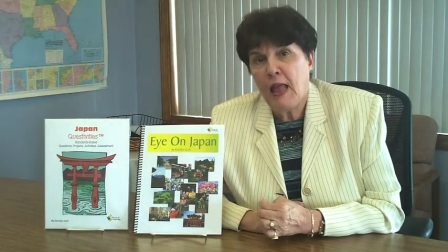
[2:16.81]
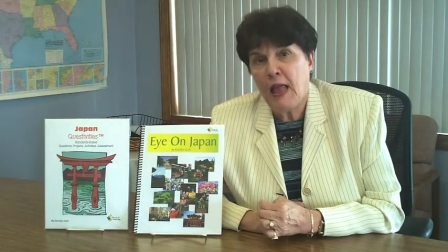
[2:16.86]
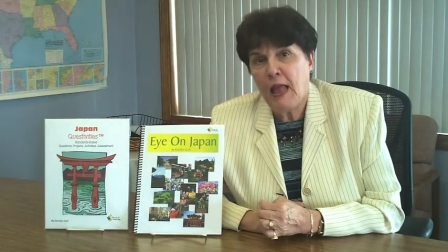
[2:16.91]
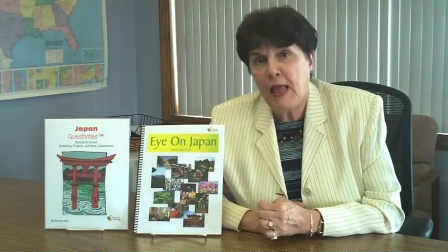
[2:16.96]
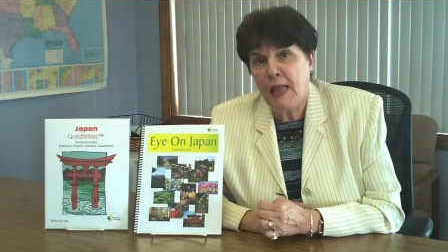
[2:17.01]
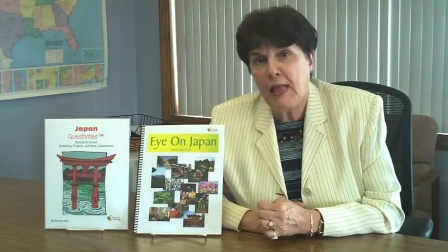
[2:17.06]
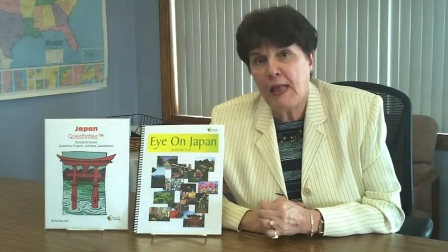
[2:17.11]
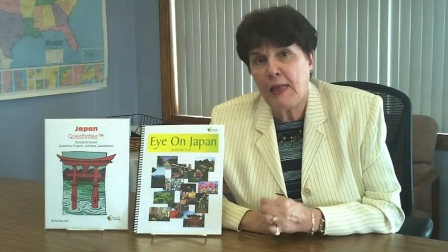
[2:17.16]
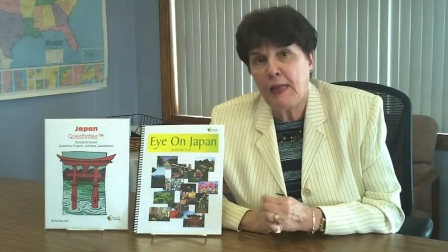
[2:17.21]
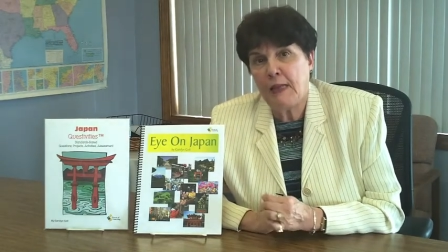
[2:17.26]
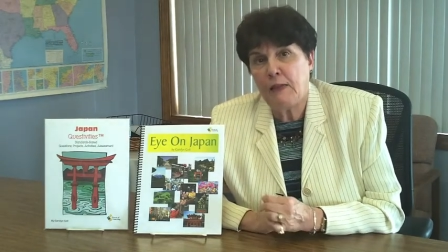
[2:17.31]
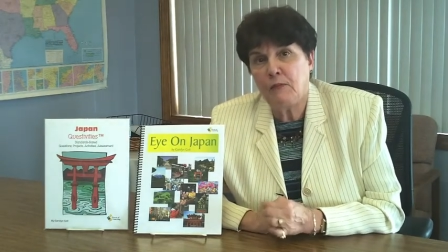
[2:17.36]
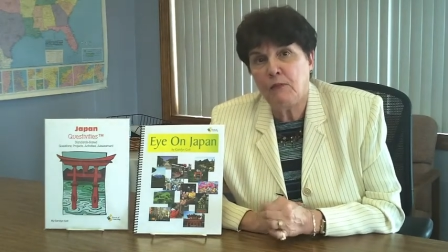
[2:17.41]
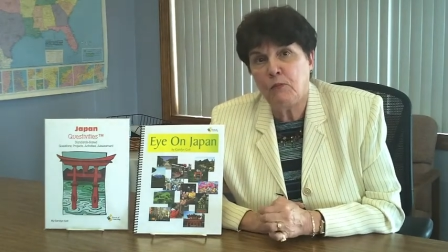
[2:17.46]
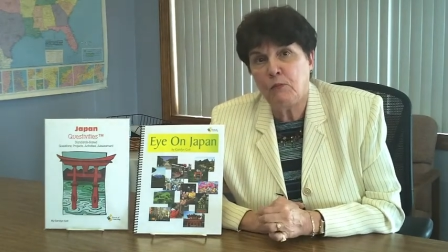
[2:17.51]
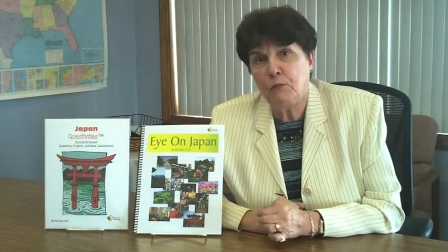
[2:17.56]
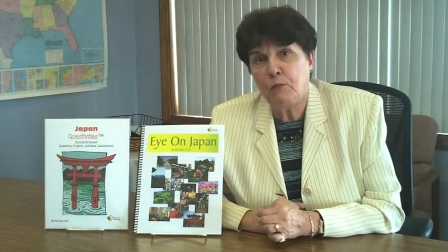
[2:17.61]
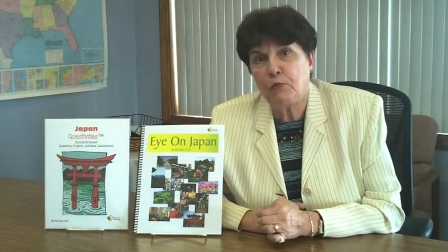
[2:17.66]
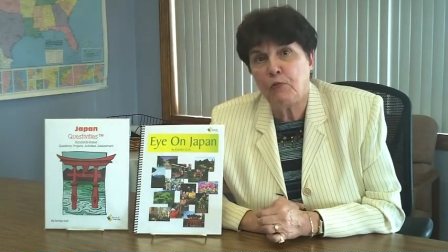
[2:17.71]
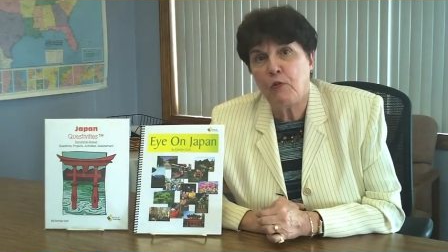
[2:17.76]
a
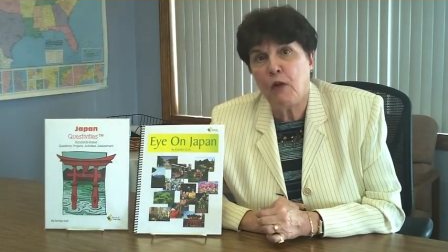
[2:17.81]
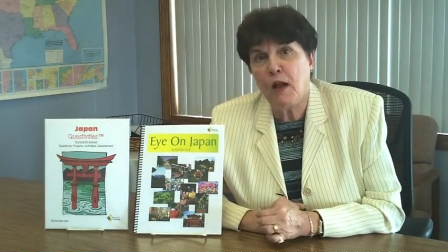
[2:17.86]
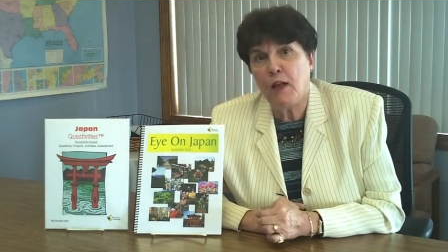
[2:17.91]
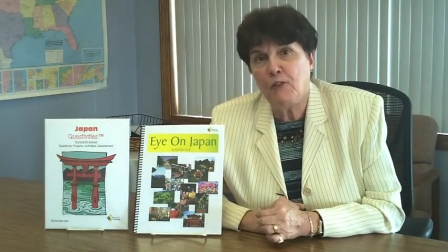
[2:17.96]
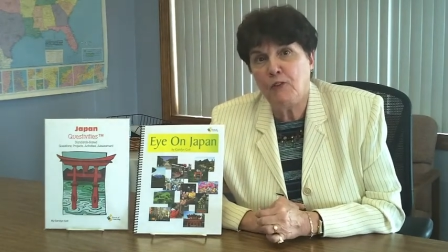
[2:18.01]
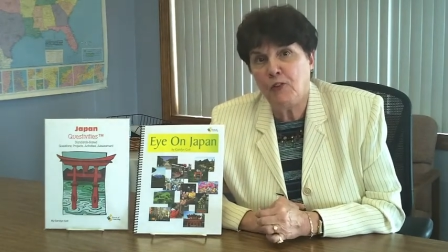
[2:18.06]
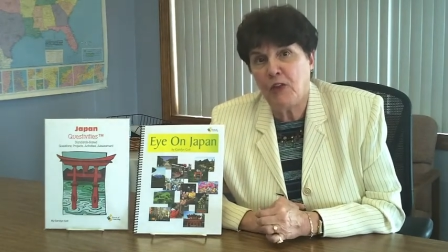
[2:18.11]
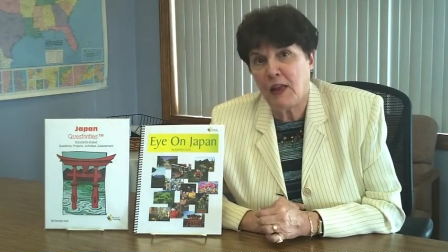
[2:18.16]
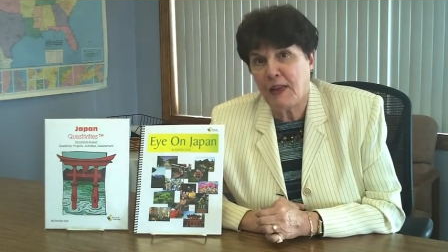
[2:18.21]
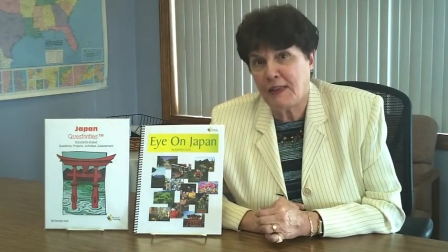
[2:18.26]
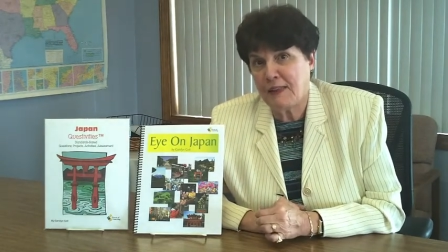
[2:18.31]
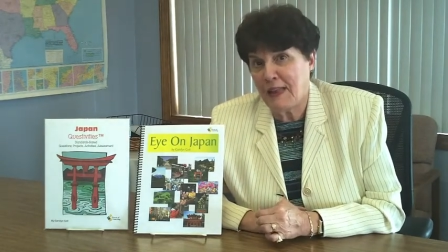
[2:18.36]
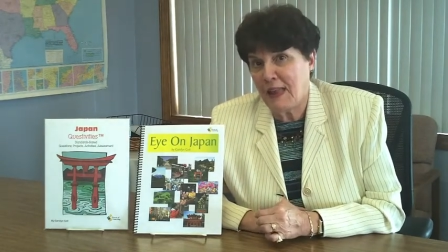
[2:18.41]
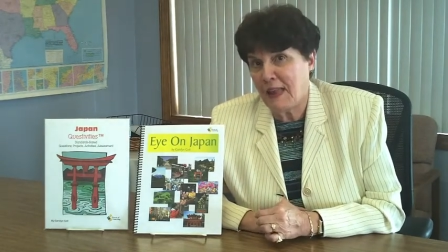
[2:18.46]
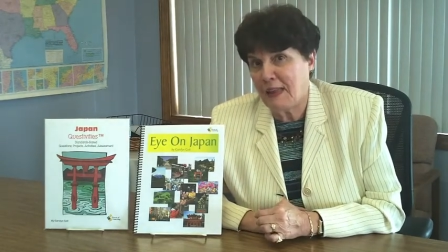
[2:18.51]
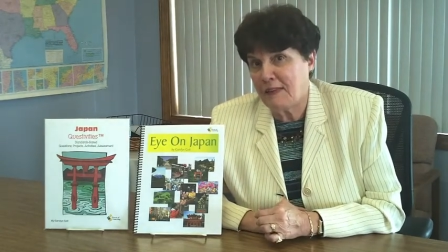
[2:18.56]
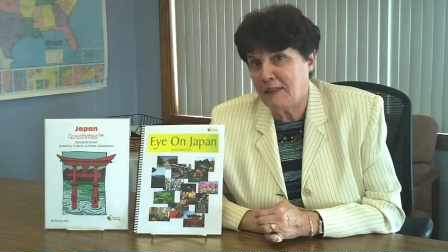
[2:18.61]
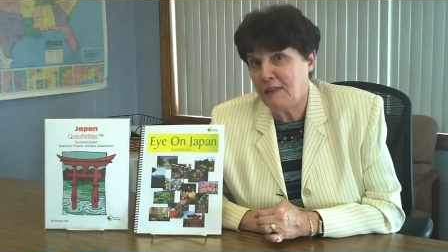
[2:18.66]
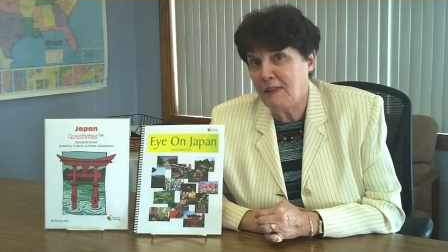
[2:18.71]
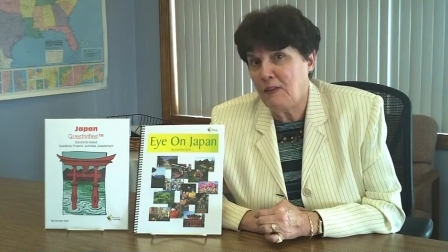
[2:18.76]
project
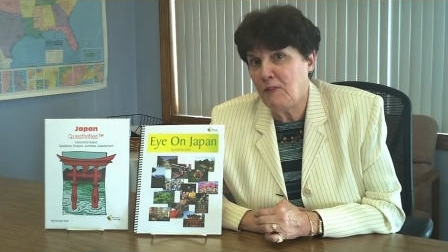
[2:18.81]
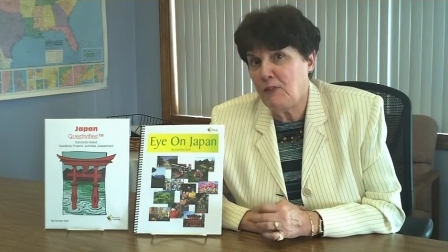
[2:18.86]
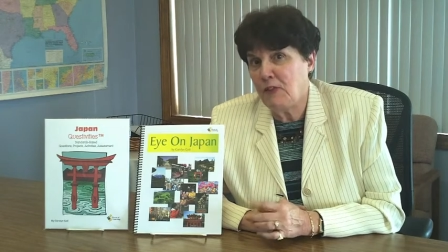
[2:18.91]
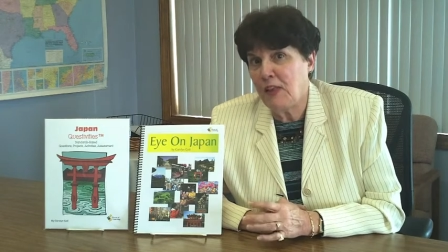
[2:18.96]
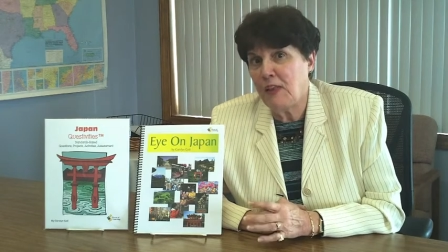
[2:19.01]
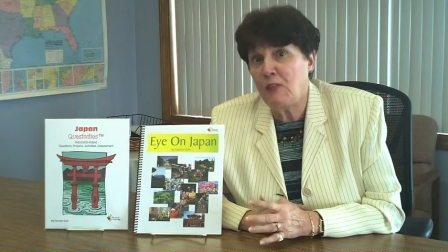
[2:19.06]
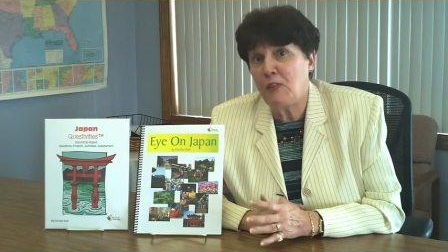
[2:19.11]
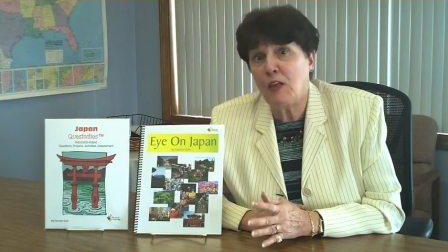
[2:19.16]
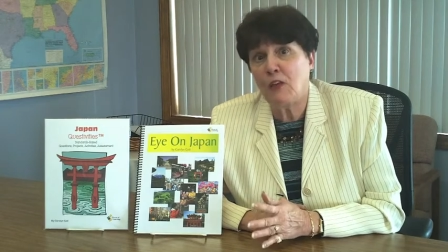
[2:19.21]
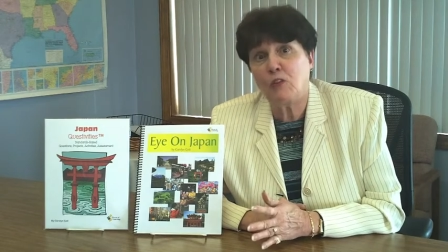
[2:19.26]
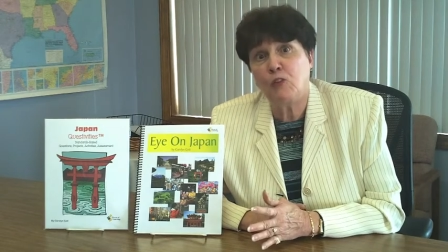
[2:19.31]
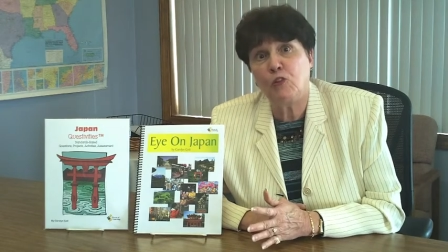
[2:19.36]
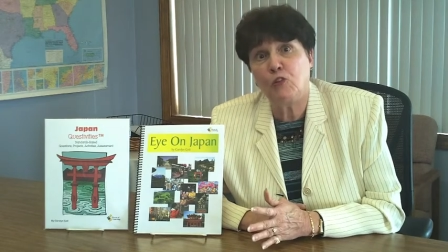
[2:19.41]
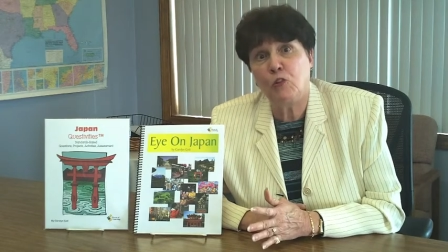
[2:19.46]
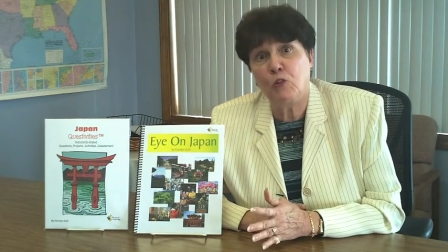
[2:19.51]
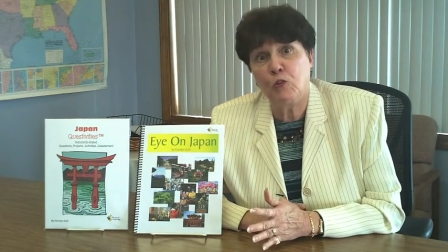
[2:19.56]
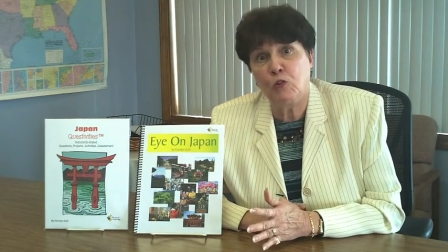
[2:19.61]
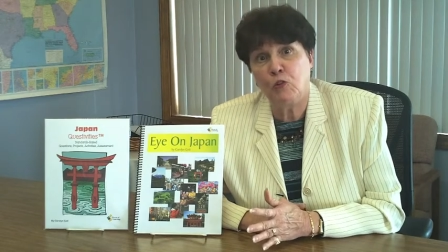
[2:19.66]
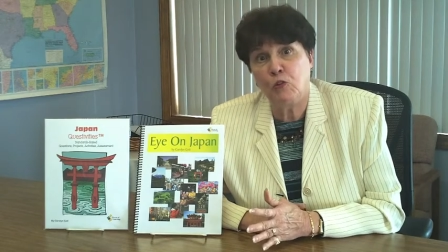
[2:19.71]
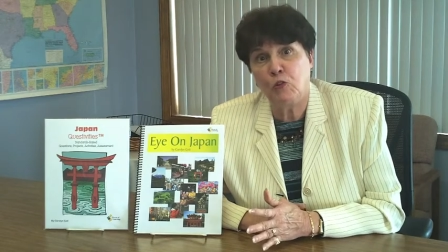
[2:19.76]
activity that
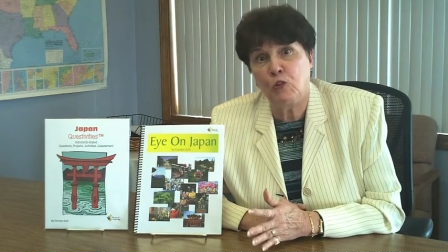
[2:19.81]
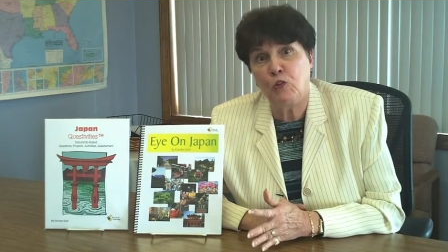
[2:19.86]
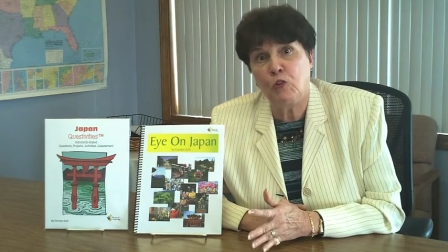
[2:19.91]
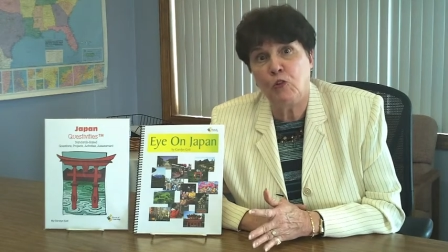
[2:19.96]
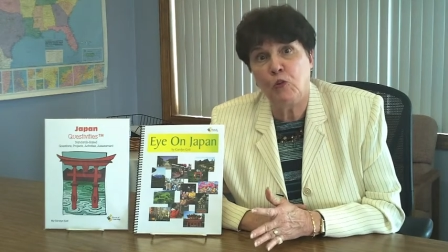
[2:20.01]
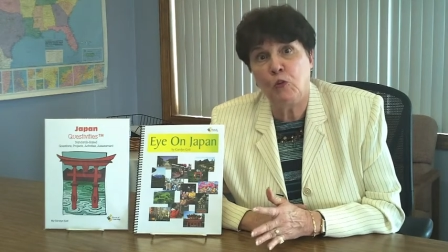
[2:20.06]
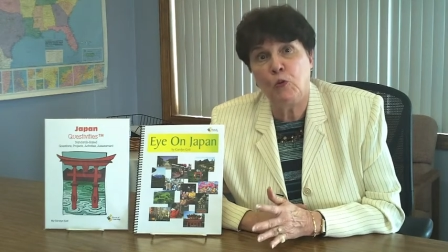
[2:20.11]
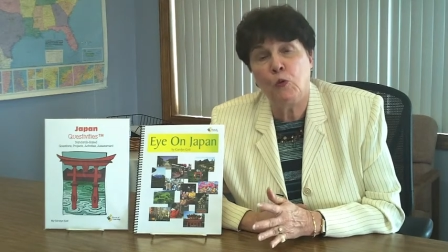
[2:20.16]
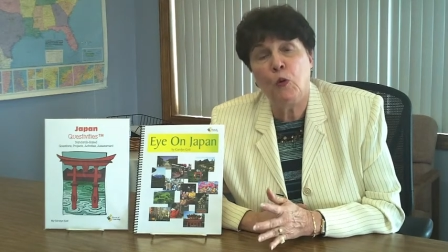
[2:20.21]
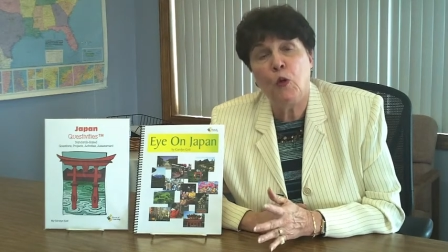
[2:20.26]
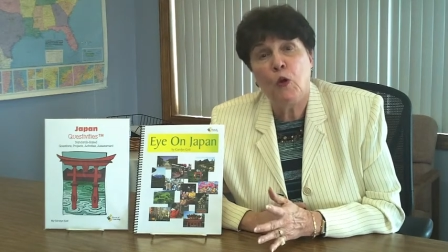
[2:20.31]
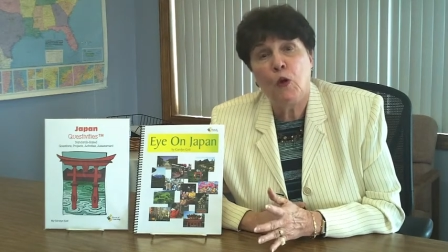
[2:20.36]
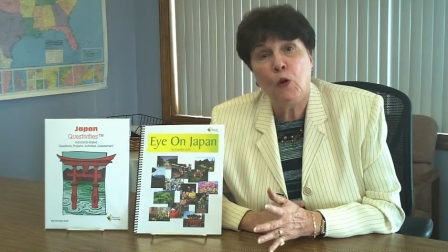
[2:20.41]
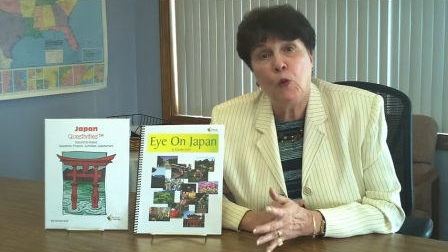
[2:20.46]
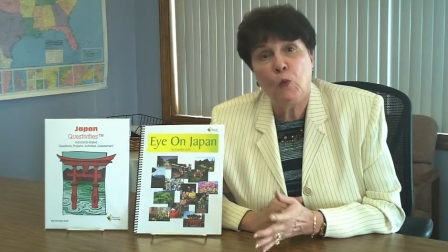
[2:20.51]
students do